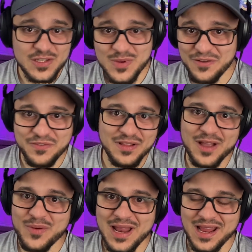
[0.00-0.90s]
what I feel
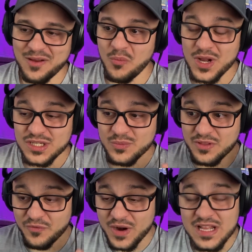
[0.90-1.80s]
like when I watch it with
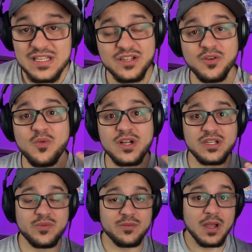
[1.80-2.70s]
friends or
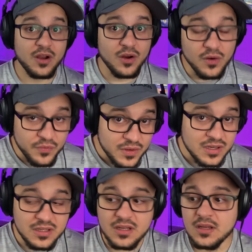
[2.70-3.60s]
watching with my
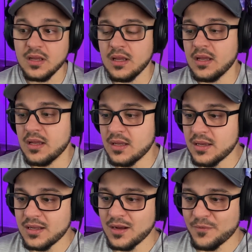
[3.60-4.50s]
girlfriend.
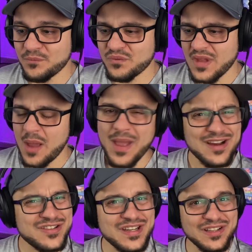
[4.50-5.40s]
You know, I'm
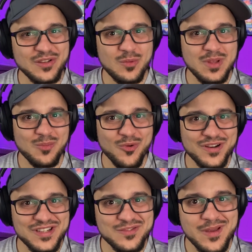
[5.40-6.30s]
actually a little bit more
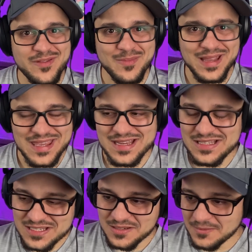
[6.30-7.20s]
this way with my
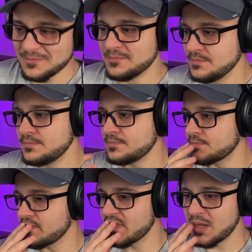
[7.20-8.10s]
kids.
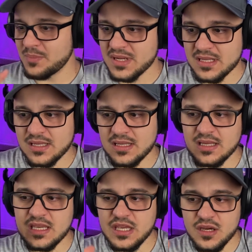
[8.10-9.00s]
But
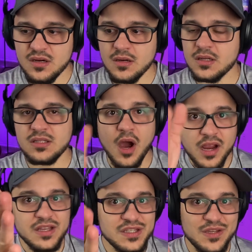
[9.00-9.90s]
here
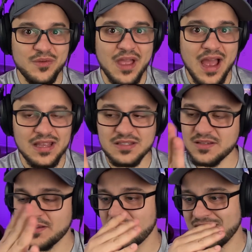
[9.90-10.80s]
talking to you guys,
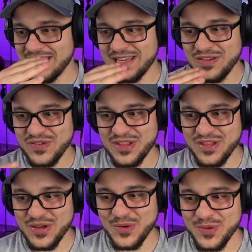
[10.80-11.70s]
even
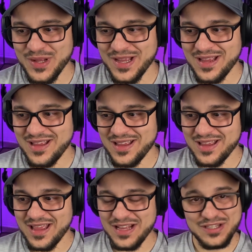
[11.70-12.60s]
though
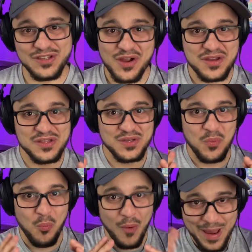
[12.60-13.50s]
it's talking to
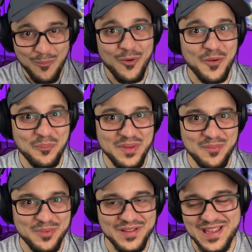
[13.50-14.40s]
way more
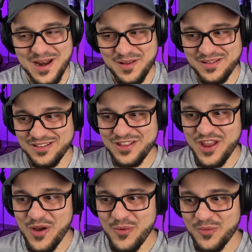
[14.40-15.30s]
people than I
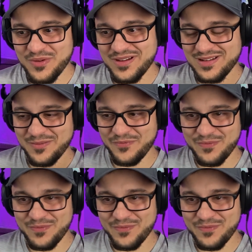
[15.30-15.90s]
know in a,